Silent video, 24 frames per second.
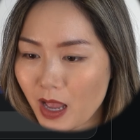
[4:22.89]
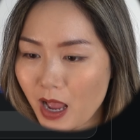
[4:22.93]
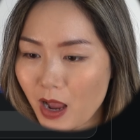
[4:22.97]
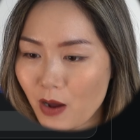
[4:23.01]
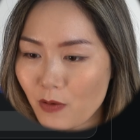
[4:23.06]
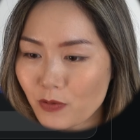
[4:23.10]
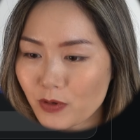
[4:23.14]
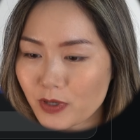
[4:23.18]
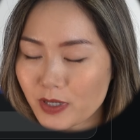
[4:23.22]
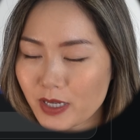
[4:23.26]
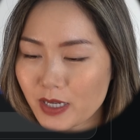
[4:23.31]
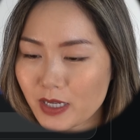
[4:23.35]

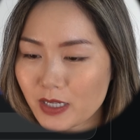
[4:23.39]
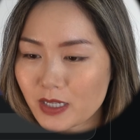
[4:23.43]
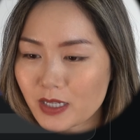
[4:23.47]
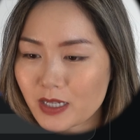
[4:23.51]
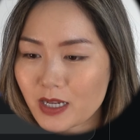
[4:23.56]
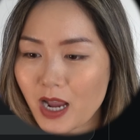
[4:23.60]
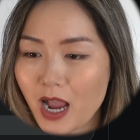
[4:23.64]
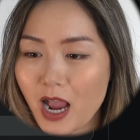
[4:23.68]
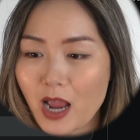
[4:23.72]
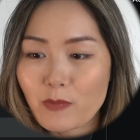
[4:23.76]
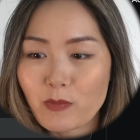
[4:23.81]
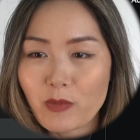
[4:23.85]
I would say it's
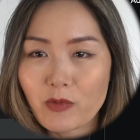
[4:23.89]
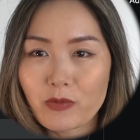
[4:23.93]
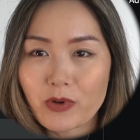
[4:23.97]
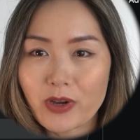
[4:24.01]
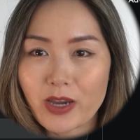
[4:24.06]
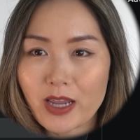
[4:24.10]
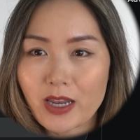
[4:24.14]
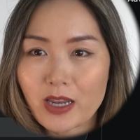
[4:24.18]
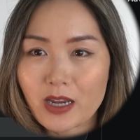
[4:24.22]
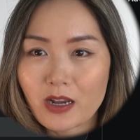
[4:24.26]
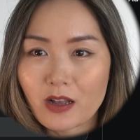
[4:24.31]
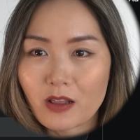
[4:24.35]
kind
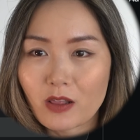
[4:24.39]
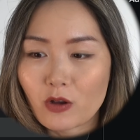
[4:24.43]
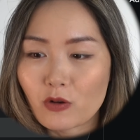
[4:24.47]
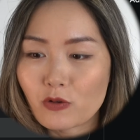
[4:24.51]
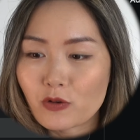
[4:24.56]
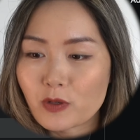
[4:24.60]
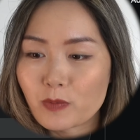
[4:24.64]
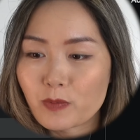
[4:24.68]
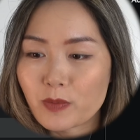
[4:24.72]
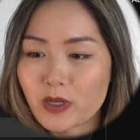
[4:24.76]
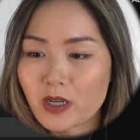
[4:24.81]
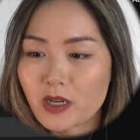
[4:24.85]
of getting
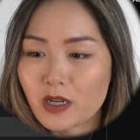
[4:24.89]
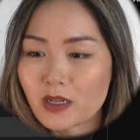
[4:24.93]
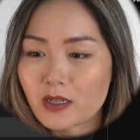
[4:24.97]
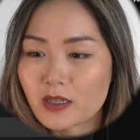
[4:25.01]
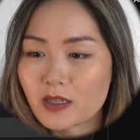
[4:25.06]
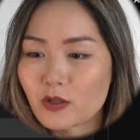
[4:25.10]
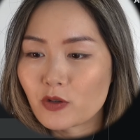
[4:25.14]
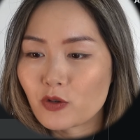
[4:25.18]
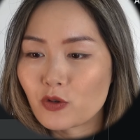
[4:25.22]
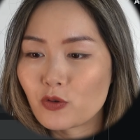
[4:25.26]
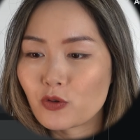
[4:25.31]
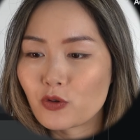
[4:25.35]
close
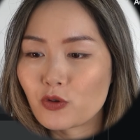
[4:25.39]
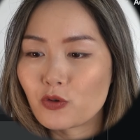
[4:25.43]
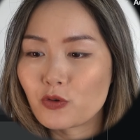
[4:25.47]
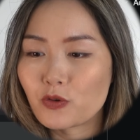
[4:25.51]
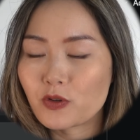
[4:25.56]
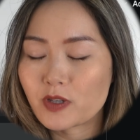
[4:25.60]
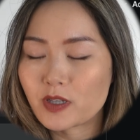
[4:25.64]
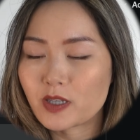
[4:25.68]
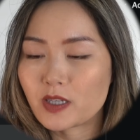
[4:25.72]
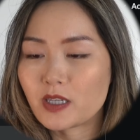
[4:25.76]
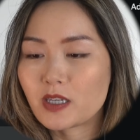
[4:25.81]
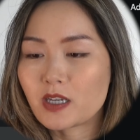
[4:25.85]
because you
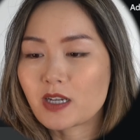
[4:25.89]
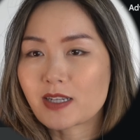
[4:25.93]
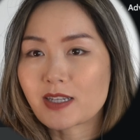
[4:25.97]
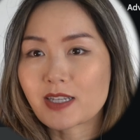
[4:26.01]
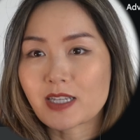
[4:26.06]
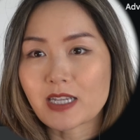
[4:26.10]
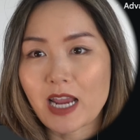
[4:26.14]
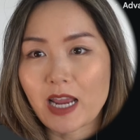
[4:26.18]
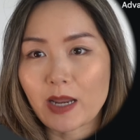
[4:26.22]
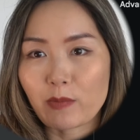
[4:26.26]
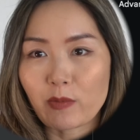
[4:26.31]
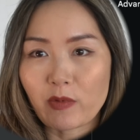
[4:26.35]
do see a
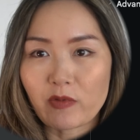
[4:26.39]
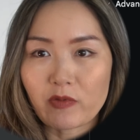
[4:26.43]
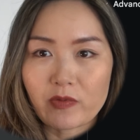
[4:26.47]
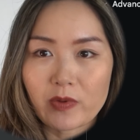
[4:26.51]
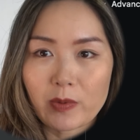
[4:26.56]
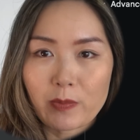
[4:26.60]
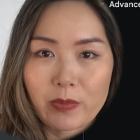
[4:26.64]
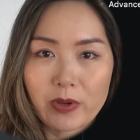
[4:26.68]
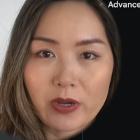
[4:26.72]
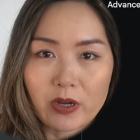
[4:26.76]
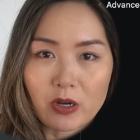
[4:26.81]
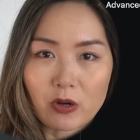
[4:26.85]
sign of
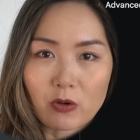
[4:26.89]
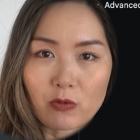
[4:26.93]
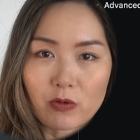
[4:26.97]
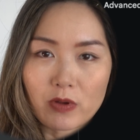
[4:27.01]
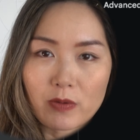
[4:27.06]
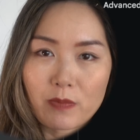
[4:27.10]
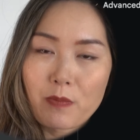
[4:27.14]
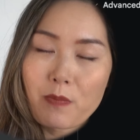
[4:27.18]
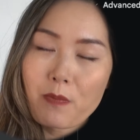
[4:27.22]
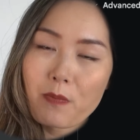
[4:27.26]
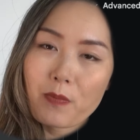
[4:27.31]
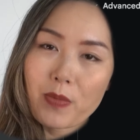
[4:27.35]
a
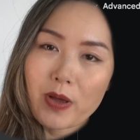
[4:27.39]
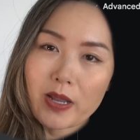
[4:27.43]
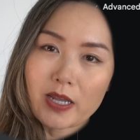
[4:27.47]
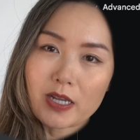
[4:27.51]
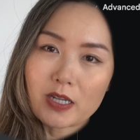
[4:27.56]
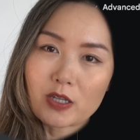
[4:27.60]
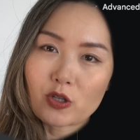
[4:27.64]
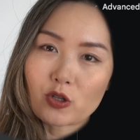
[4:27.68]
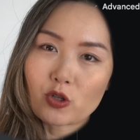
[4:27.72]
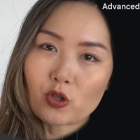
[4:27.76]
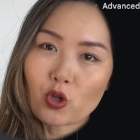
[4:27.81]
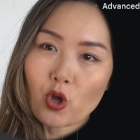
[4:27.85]
penguin, but
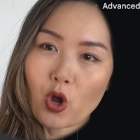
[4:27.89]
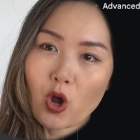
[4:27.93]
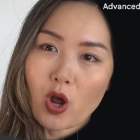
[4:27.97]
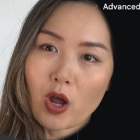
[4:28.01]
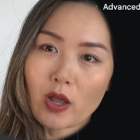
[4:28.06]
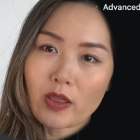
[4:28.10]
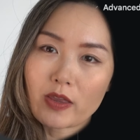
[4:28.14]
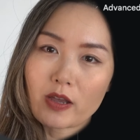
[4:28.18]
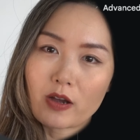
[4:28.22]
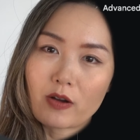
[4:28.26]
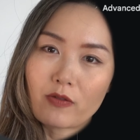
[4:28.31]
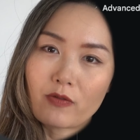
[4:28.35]
it's
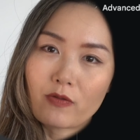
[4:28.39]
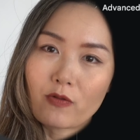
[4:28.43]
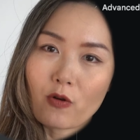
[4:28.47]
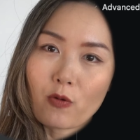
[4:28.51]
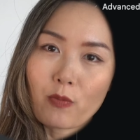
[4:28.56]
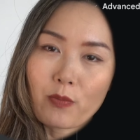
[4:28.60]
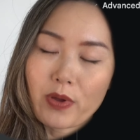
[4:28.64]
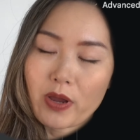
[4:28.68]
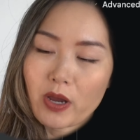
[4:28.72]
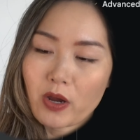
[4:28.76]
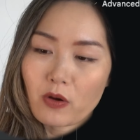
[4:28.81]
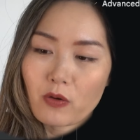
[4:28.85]
not a
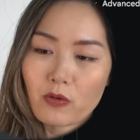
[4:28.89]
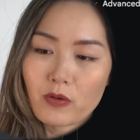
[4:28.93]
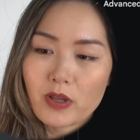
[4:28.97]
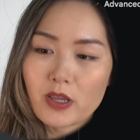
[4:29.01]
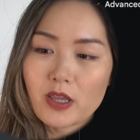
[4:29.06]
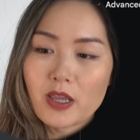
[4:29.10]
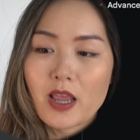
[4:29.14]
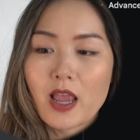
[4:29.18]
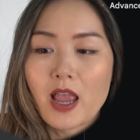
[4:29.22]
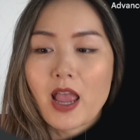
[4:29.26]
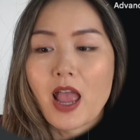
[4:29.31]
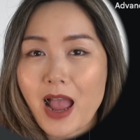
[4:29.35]
full
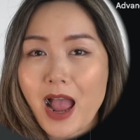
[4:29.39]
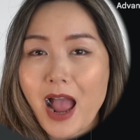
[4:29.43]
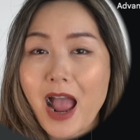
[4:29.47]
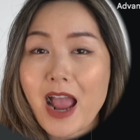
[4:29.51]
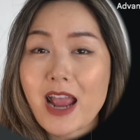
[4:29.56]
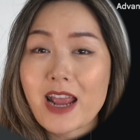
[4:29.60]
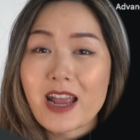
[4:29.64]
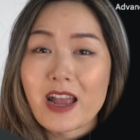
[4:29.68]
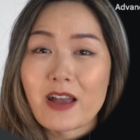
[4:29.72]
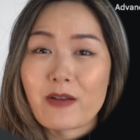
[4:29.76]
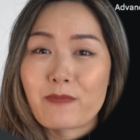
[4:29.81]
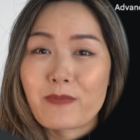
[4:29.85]
penguin.
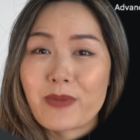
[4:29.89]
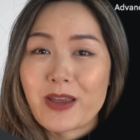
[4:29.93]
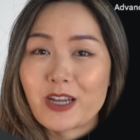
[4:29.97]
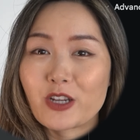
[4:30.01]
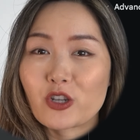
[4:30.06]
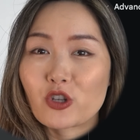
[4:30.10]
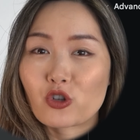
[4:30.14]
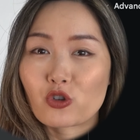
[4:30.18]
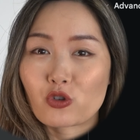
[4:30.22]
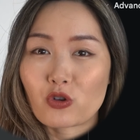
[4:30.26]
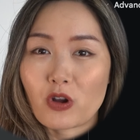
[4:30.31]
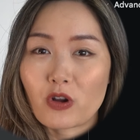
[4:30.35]
I have
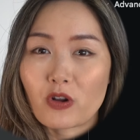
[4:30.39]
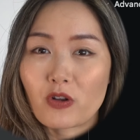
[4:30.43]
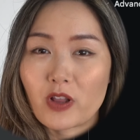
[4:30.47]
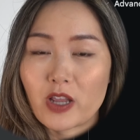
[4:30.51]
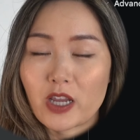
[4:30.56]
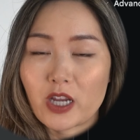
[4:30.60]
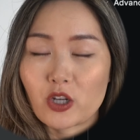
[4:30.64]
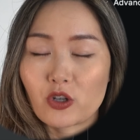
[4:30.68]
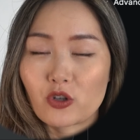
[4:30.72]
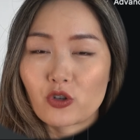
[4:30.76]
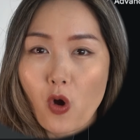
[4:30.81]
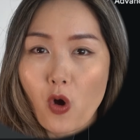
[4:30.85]
been
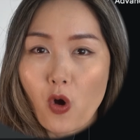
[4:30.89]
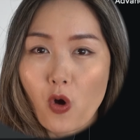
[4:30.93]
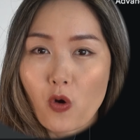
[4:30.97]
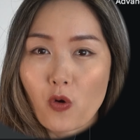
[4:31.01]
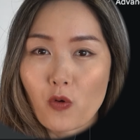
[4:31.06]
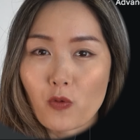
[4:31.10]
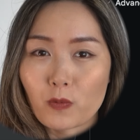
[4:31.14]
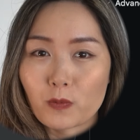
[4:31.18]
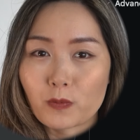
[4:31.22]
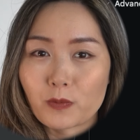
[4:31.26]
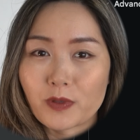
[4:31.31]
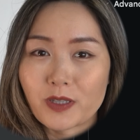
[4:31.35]
struggling
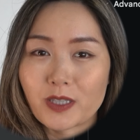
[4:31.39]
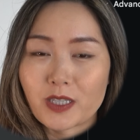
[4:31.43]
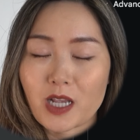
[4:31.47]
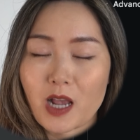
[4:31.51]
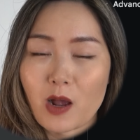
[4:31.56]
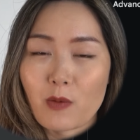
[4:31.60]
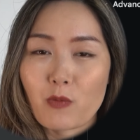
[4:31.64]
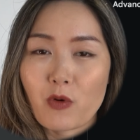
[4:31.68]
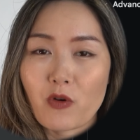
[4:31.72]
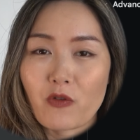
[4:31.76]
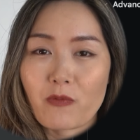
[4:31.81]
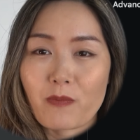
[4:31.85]
on
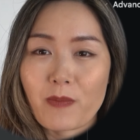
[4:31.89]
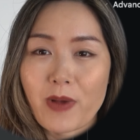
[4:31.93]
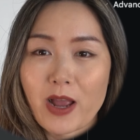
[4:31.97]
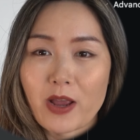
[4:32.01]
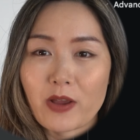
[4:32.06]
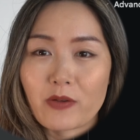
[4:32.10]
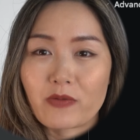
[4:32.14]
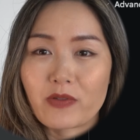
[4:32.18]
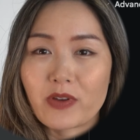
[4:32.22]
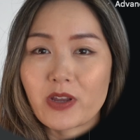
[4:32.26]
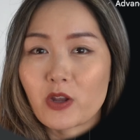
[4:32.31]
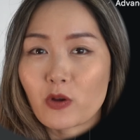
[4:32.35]
some of
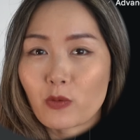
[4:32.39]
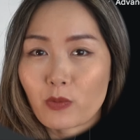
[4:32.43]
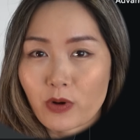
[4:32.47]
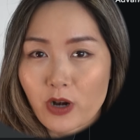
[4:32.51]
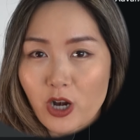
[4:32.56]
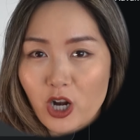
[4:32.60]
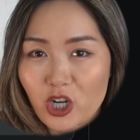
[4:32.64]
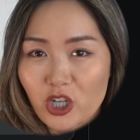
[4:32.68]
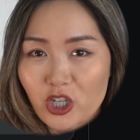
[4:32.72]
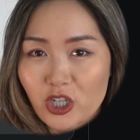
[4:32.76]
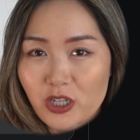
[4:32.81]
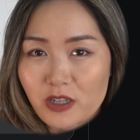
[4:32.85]
my video
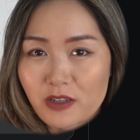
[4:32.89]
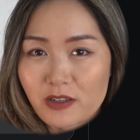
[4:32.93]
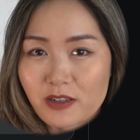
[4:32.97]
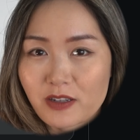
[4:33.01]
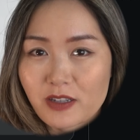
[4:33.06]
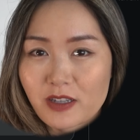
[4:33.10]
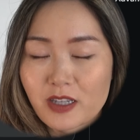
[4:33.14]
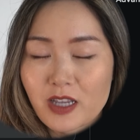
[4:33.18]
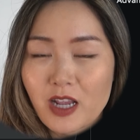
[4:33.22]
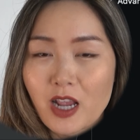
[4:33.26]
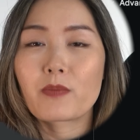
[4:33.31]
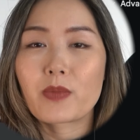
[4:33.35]

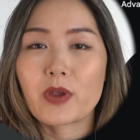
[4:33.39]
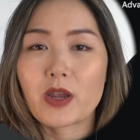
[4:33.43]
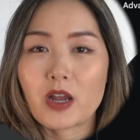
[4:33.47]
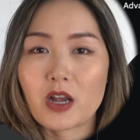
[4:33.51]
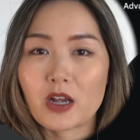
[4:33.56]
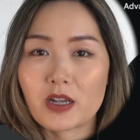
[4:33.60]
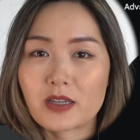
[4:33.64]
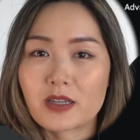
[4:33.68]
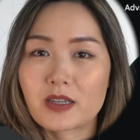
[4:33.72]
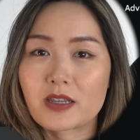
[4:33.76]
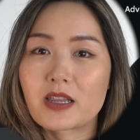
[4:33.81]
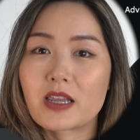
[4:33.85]
productions
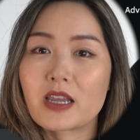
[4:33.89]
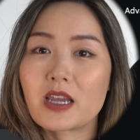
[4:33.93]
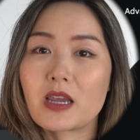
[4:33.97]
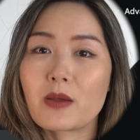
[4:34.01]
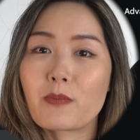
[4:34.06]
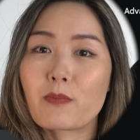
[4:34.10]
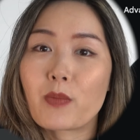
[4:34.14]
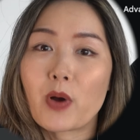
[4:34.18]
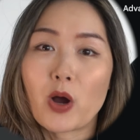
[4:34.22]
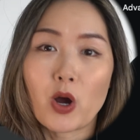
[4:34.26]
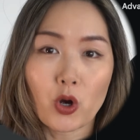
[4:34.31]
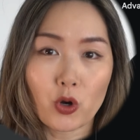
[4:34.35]
because
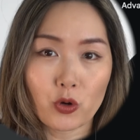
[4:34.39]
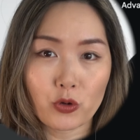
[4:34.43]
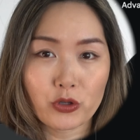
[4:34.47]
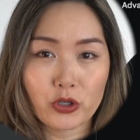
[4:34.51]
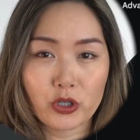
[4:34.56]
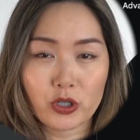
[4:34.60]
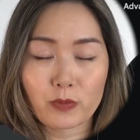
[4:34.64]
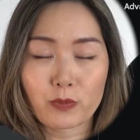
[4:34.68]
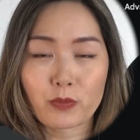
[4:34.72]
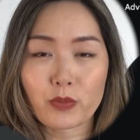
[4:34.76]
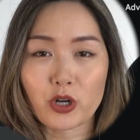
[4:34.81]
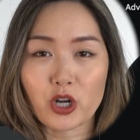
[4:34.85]
the
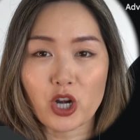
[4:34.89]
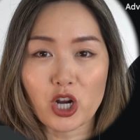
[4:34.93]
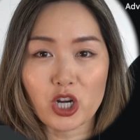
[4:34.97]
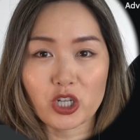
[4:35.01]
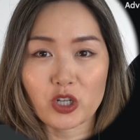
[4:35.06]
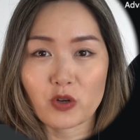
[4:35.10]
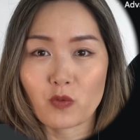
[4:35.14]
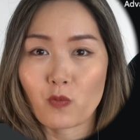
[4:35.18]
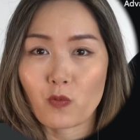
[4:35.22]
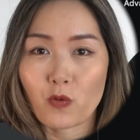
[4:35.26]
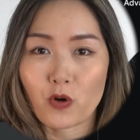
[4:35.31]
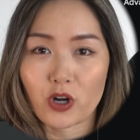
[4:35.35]

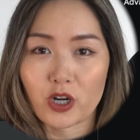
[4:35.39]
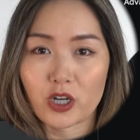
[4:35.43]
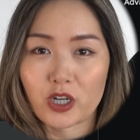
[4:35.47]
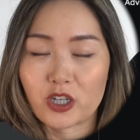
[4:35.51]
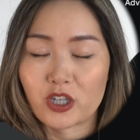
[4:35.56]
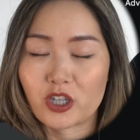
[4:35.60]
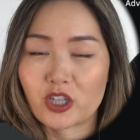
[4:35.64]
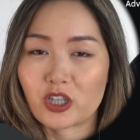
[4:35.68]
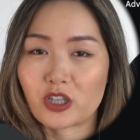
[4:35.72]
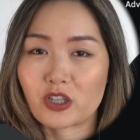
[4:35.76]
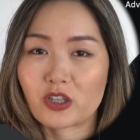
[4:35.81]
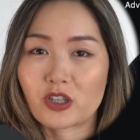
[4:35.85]
post-production
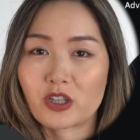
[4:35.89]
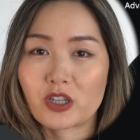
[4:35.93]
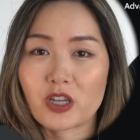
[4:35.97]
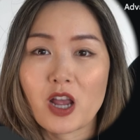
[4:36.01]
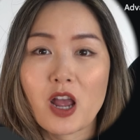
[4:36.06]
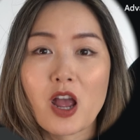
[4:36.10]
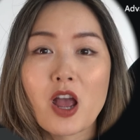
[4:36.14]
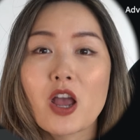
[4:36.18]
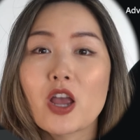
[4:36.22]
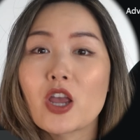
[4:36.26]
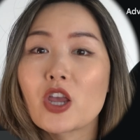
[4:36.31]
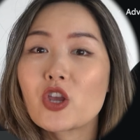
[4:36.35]
work just
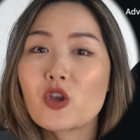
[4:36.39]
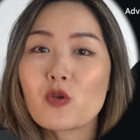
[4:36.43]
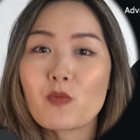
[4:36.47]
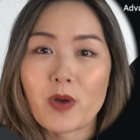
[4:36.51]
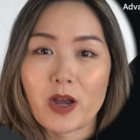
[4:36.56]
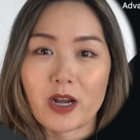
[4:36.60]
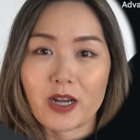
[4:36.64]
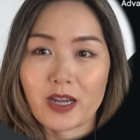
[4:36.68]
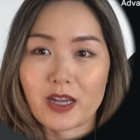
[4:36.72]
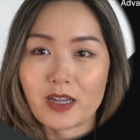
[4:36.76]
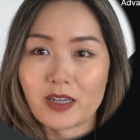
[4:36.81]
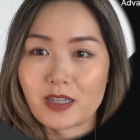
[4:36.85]

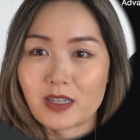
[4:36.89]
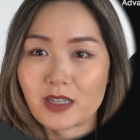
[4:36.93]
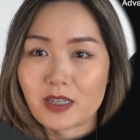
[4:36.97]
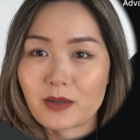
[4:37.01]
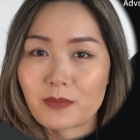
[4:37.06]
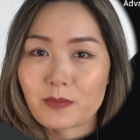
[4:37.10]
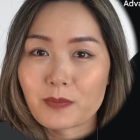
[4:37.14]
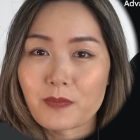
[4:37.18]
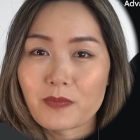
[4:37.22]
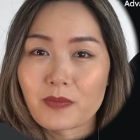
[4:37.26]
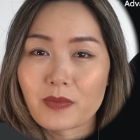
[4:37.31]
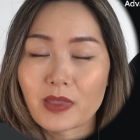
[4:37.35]
humongous.